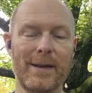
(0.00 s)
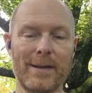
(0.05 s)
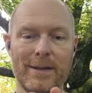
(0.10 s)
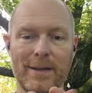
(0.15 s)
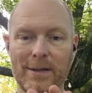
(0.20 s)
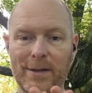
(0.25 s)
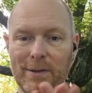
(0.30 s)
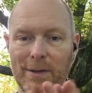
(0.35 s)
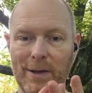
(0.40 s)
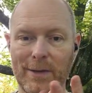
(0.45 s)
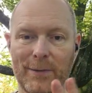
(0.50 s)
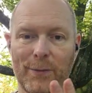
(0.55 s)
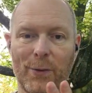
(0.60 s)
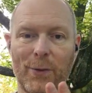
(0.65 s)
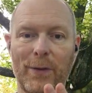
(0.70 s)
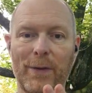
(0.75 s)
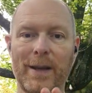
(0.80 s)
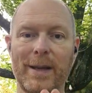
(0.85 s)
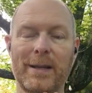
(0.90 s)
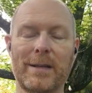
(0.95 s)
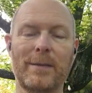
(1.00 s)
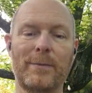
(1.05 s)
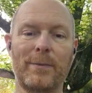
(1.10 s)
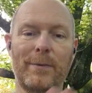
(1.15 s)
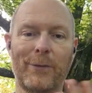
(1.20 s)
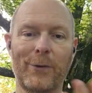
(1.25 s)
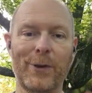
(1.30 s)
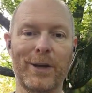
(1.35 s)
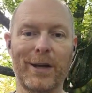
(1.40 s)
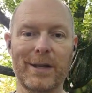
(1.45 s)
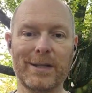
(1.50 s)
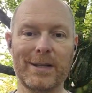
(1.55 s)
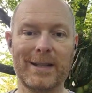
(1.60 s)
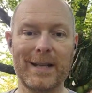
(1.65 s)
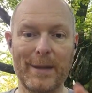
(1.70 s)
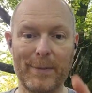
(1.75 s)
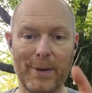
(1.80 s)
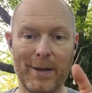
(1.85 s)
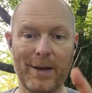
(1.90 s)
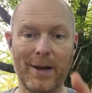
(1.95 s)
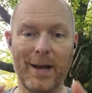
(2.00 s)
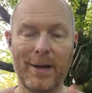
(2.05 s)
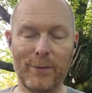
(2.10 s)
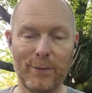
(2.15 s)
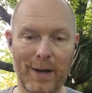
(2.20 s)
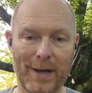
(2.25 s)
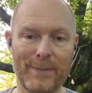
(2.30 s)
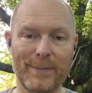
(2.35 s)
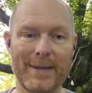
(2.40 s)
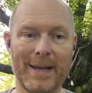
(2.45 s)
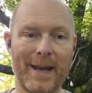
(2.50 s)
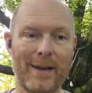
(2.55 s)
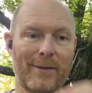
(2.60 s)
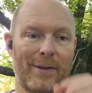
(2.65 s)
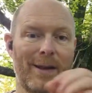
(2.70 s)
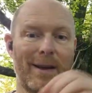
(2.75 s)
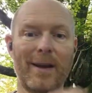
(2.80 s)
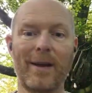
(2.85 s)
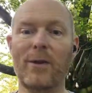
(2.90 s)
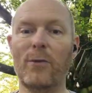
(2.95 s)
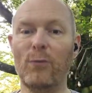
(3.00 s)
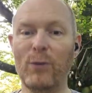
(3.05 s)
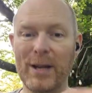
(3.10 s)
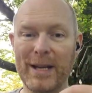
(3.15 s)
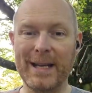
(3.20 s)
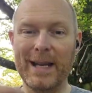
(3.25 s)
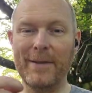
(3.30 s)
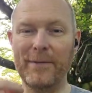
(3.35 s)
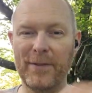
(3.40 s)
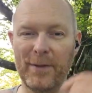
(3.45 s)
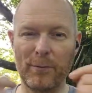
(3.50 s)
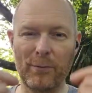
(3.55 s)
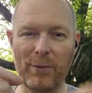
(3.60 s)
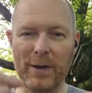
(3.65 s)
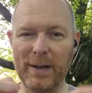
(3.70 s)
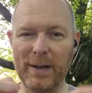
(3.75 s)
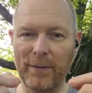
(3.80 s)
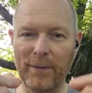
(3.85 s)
So you do those 4 things before you go to sleep at night, write them down, relive them,